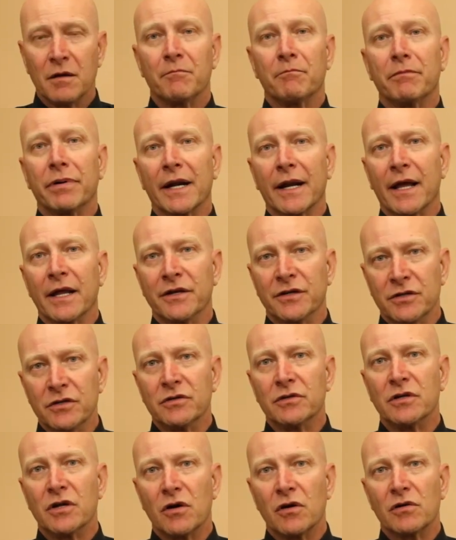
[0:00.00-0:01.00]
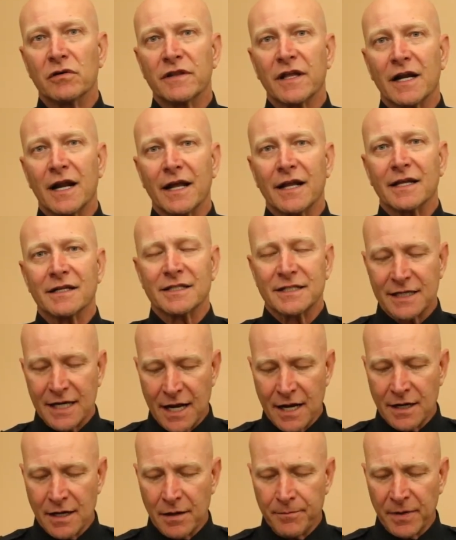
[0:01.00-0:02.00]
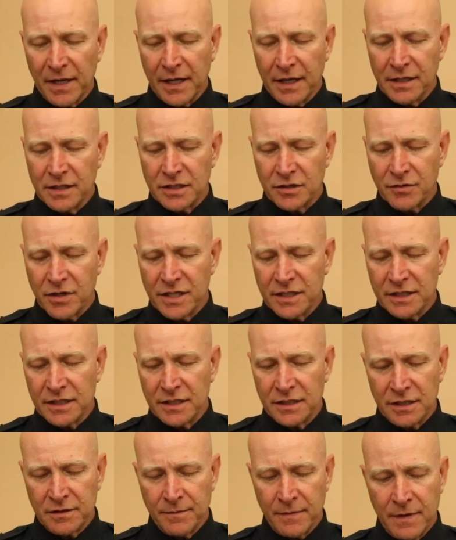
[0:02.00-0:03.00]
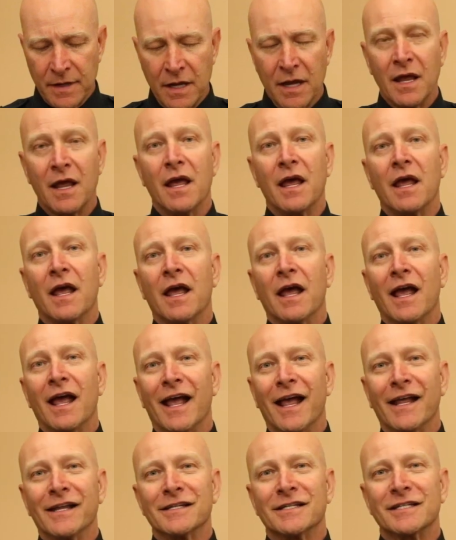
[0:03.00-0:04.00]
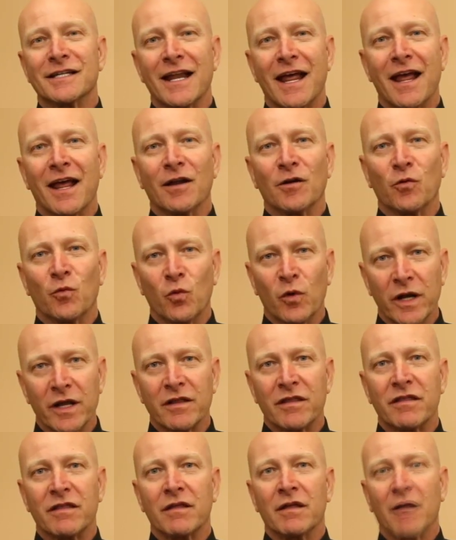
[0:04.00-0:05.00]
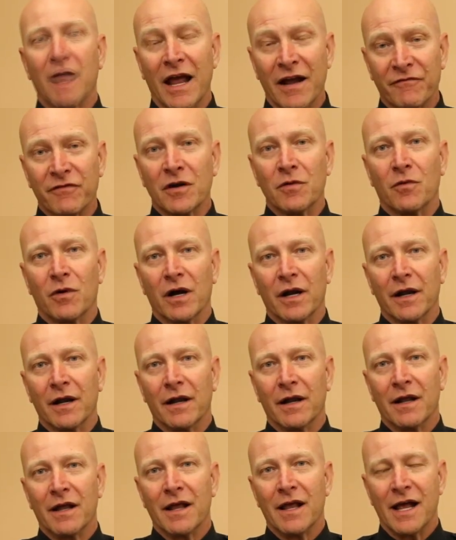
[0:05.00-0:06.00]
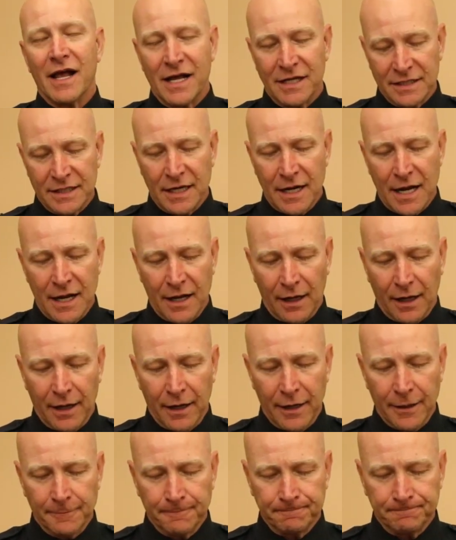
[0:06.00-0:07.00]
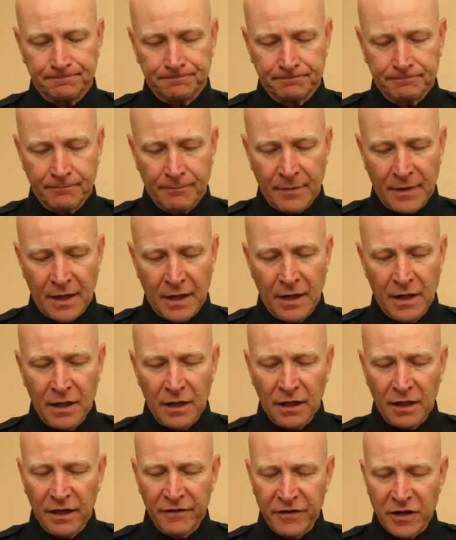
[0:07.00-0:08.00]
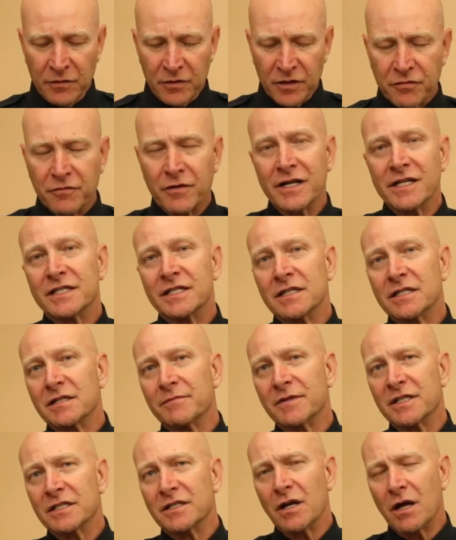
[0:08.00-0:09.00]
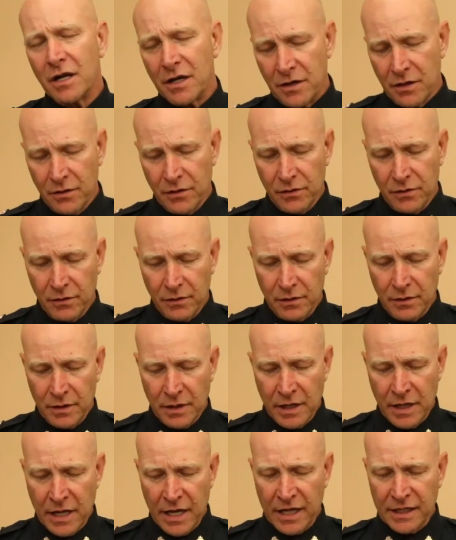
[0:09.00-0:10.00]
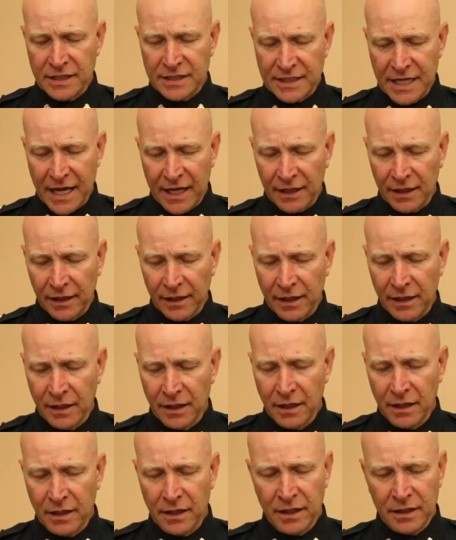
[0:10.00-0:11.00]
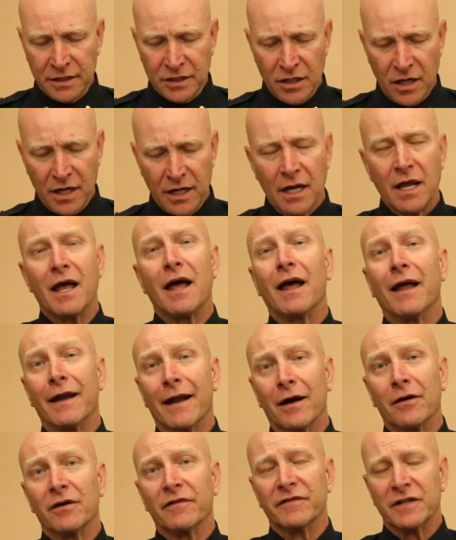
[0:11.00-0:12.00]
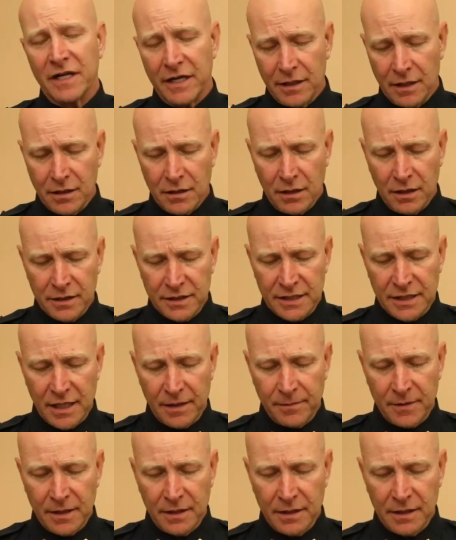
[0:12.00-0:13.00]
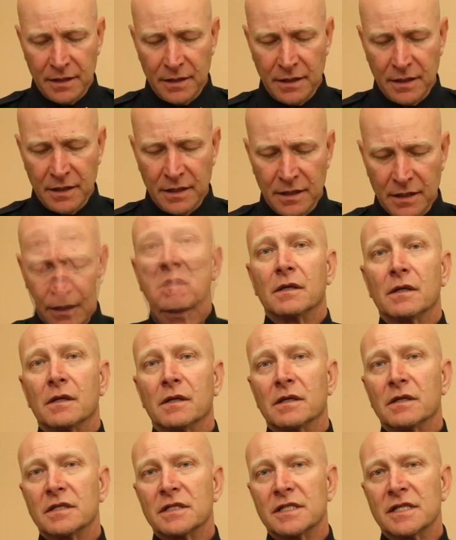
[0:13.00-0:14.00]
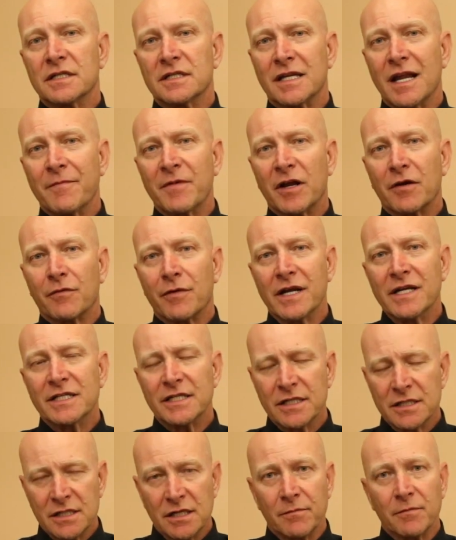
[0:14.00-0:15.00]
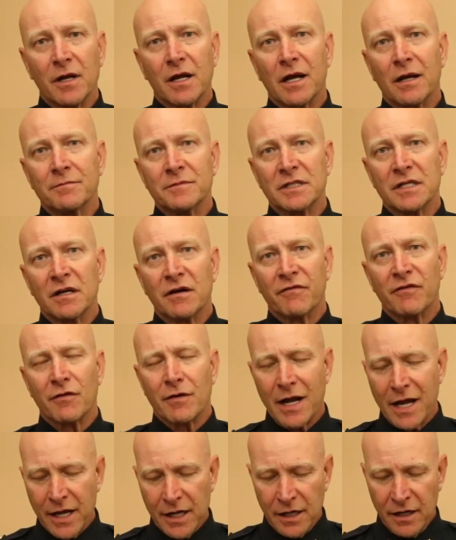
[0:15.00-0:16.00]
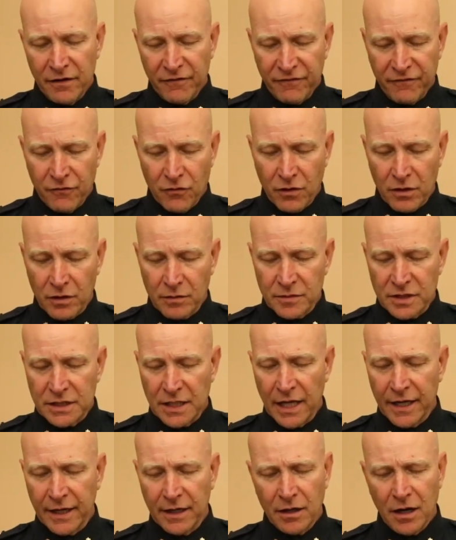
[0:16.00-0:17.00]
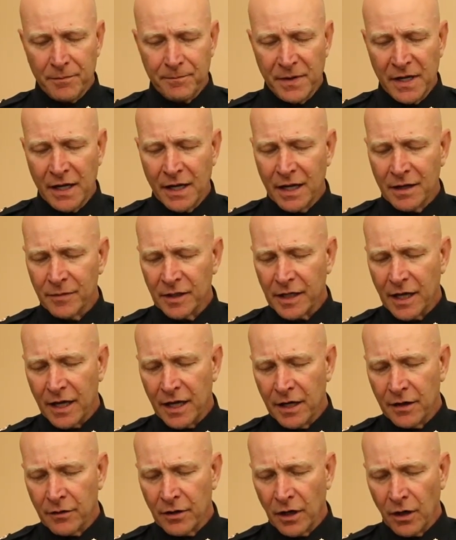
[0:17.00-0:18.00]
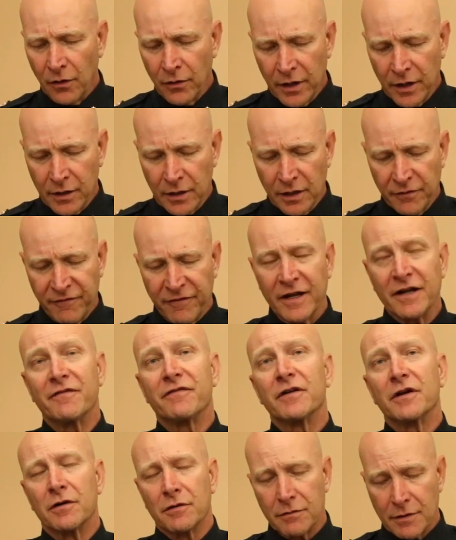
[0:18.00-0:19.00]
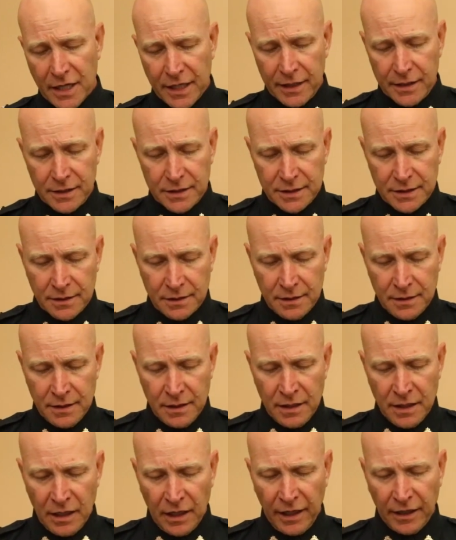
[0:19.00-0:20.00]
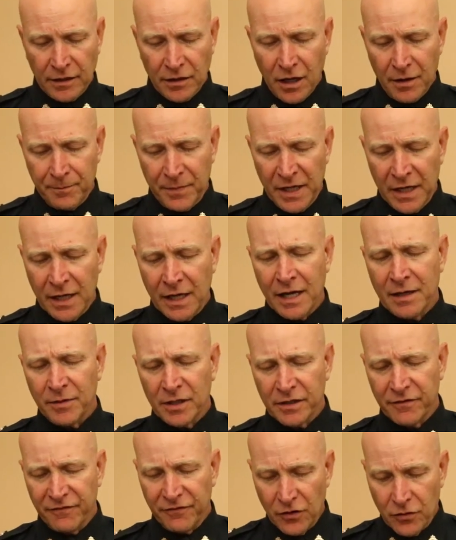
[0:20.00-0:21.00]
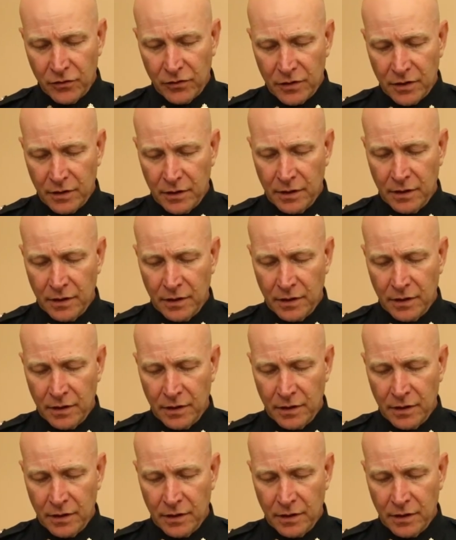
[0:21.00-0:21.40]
But I do know that I can stand up against racism and stand with everyone as an ally. Living racism is not new, and sadly, it's not an out-of-date concept. Systemic racism comes in a variety of forms, like not being able to hire a lawyer to fight for your rights, like not being able to vote,